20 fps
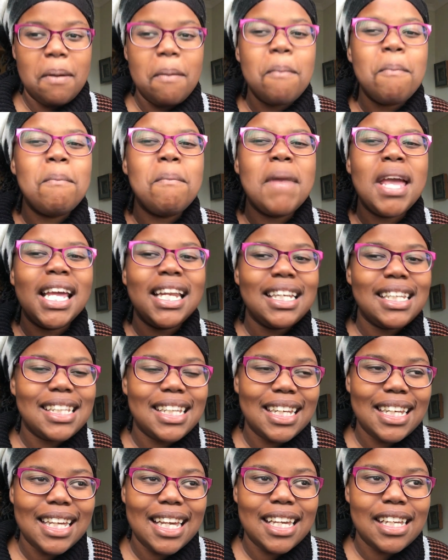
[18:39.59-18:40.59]

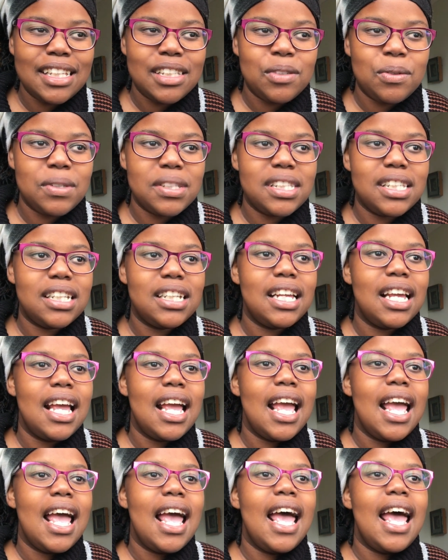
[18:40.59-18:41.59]
mentally exhausted,
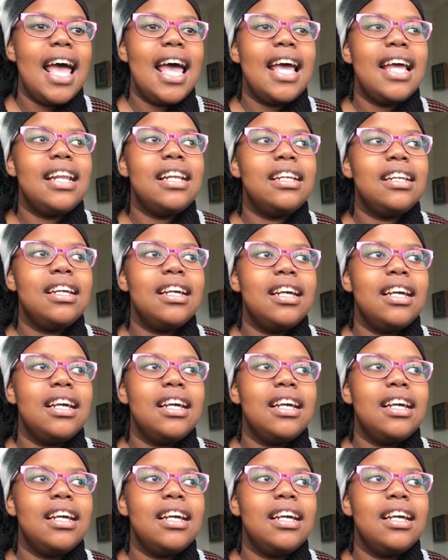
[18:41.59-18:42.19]
and